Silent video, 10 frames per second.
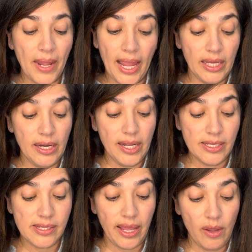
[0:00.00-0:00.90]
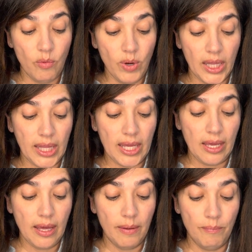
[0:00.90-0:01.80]
It is a
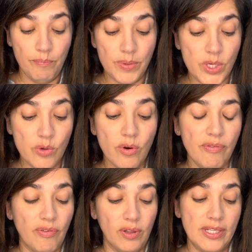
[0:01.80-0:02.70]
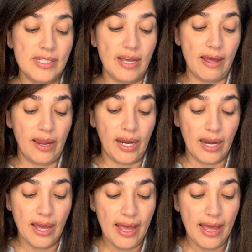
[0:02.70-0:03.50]
really beautiful design.